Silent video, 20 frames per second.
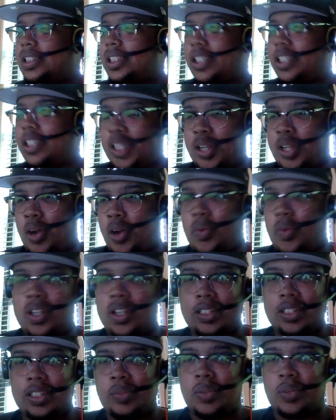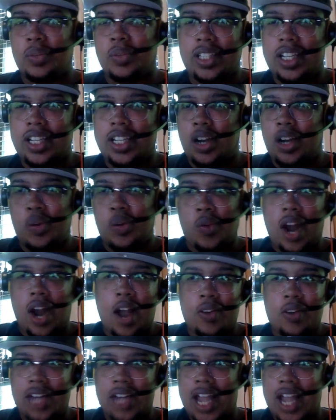you know, wasn't really
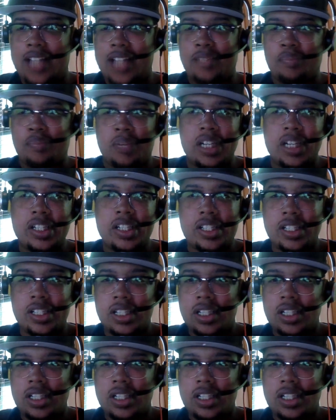around as much.